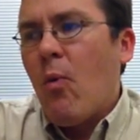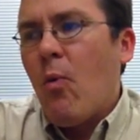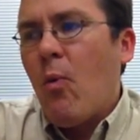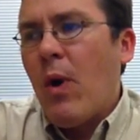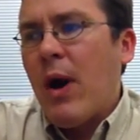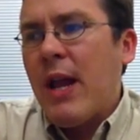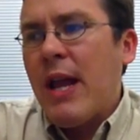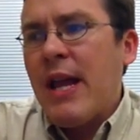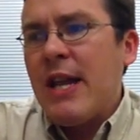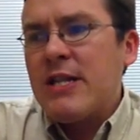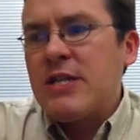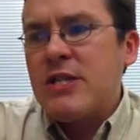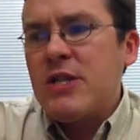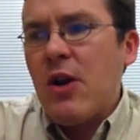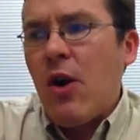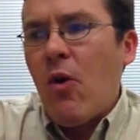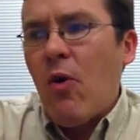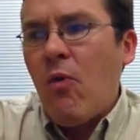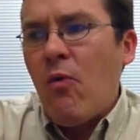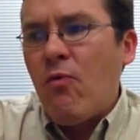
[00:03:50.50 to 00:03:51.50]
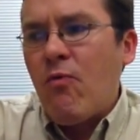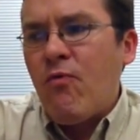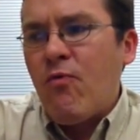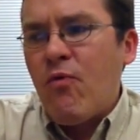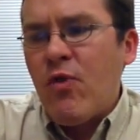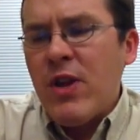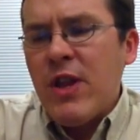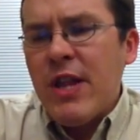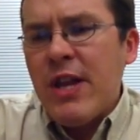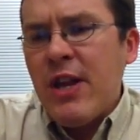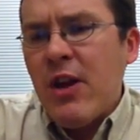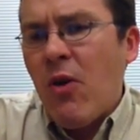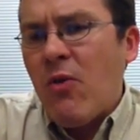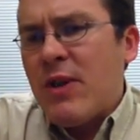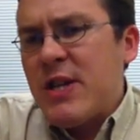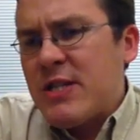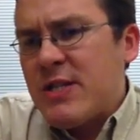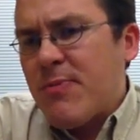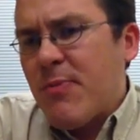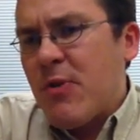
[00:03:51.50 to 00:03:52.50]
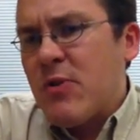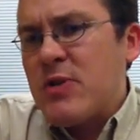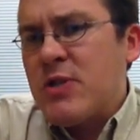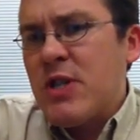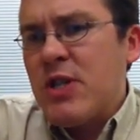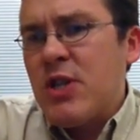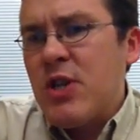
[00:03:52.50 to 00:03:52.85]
What it's really only supposed